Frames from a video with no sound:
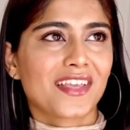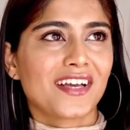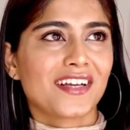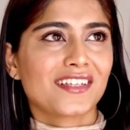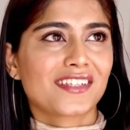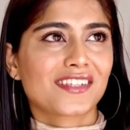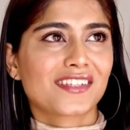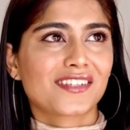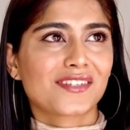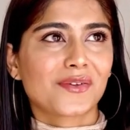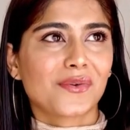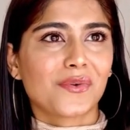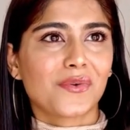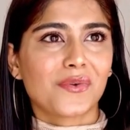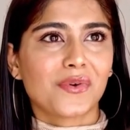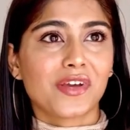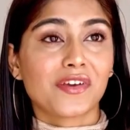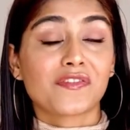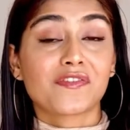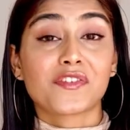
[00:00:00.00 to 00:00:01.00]

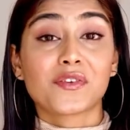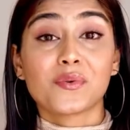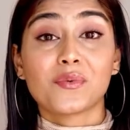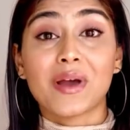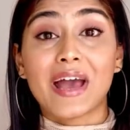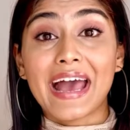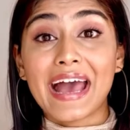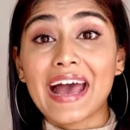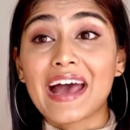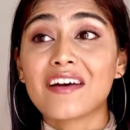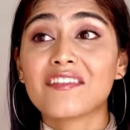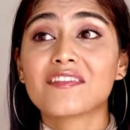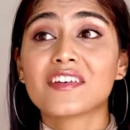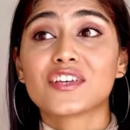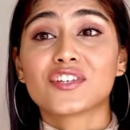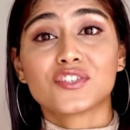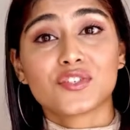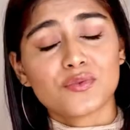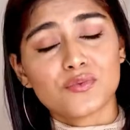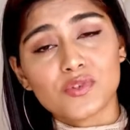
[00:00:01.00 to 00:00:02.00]
So if you have
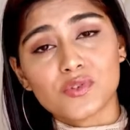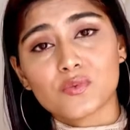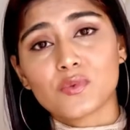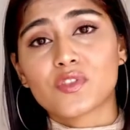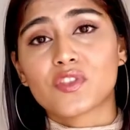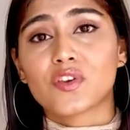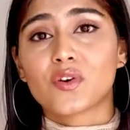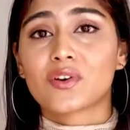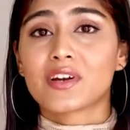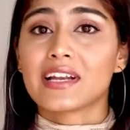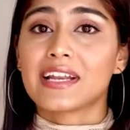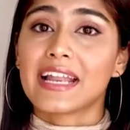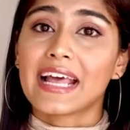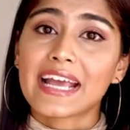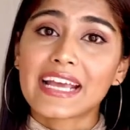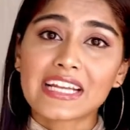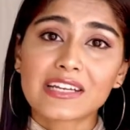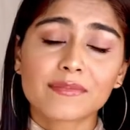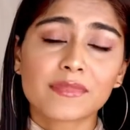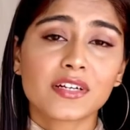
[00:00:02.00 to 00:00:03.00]
issues with your
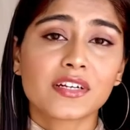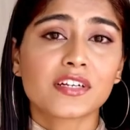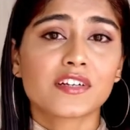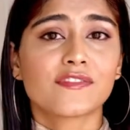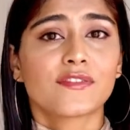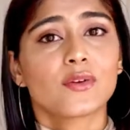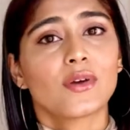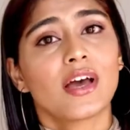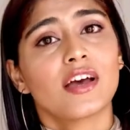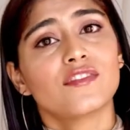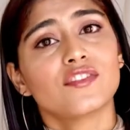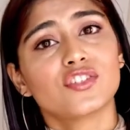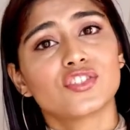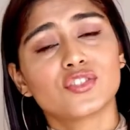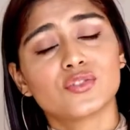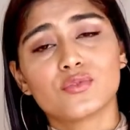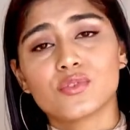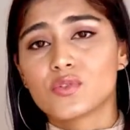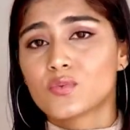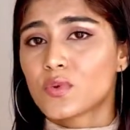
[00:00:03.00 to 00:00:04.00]
alignment, if you have
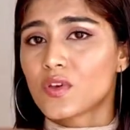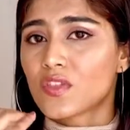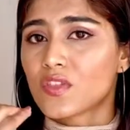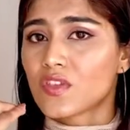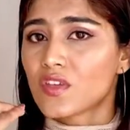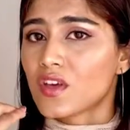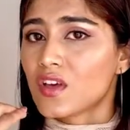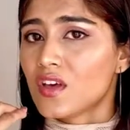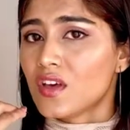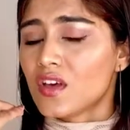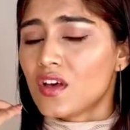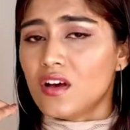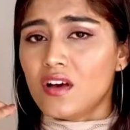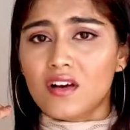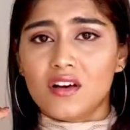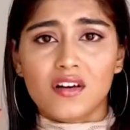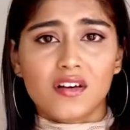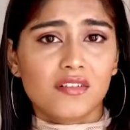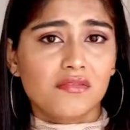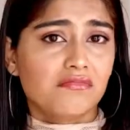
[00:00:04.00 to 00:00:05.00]
issues with
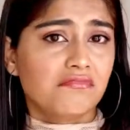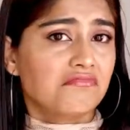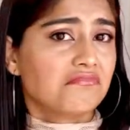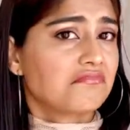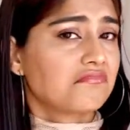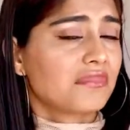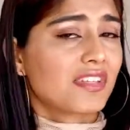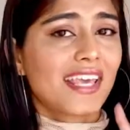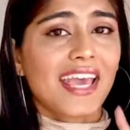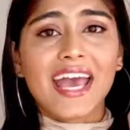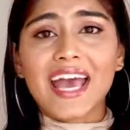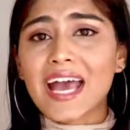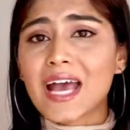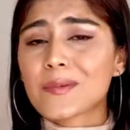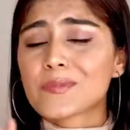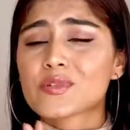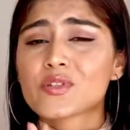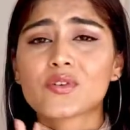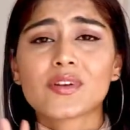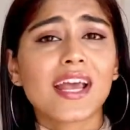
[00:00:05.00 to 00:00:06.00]

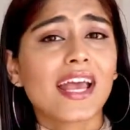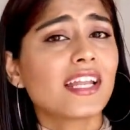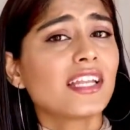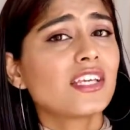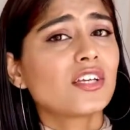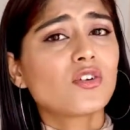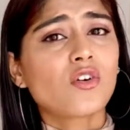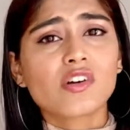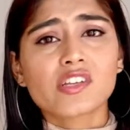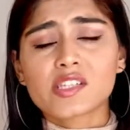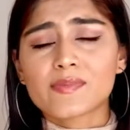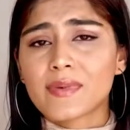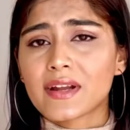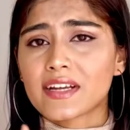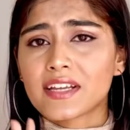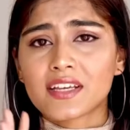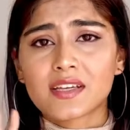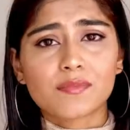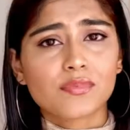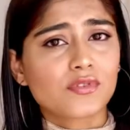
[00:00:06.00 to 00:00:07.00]
gaps or any
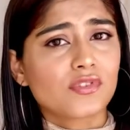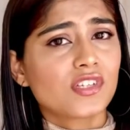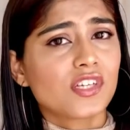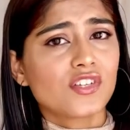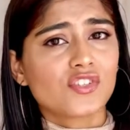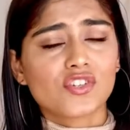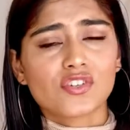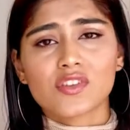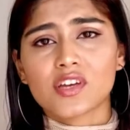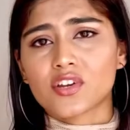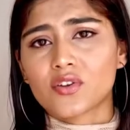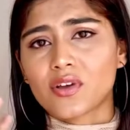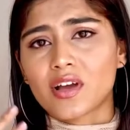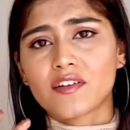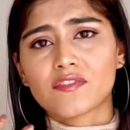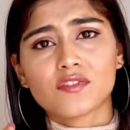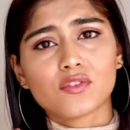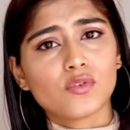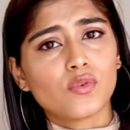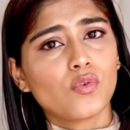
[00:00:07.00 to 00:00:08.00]
cosmetic procedure that you
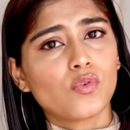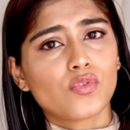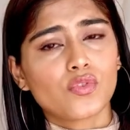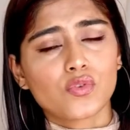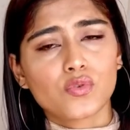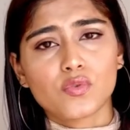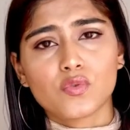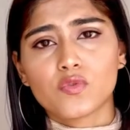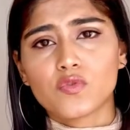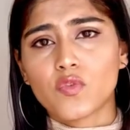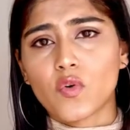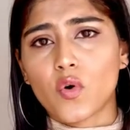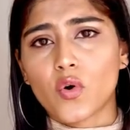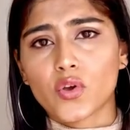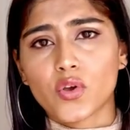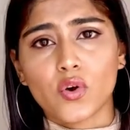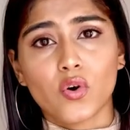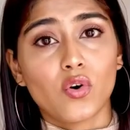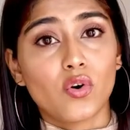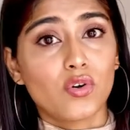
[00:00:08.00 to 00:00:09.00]
have to go through for
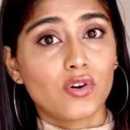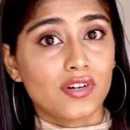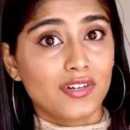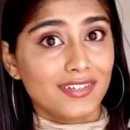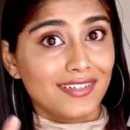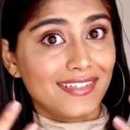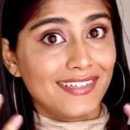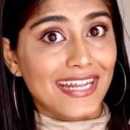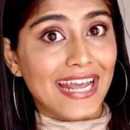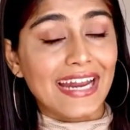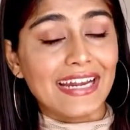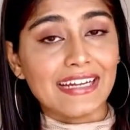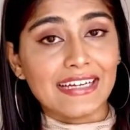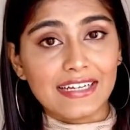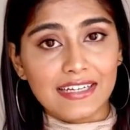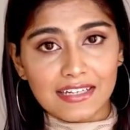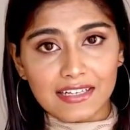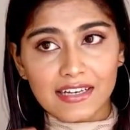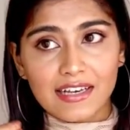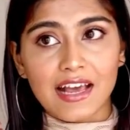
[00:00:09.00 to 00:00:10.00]
your
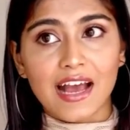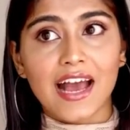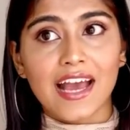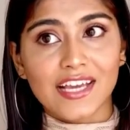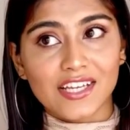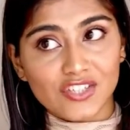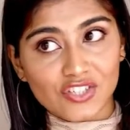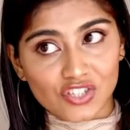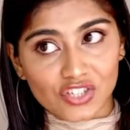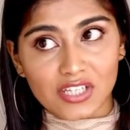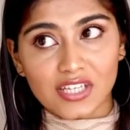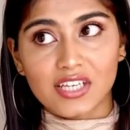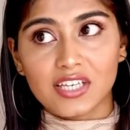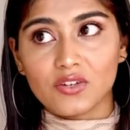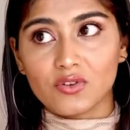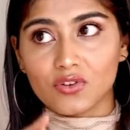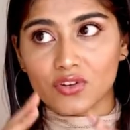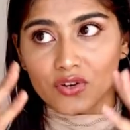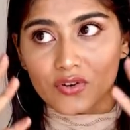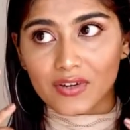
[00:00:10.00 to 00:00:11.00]
dental hygiene
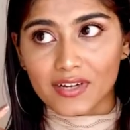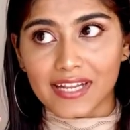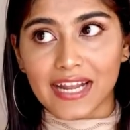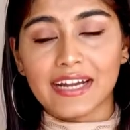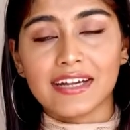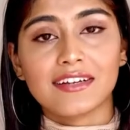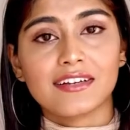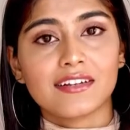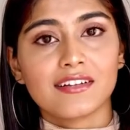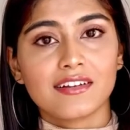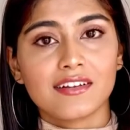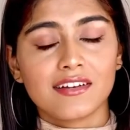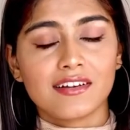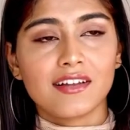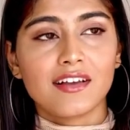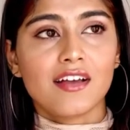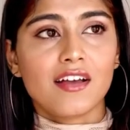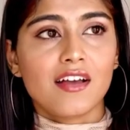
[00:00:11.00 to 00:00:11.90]
or your dental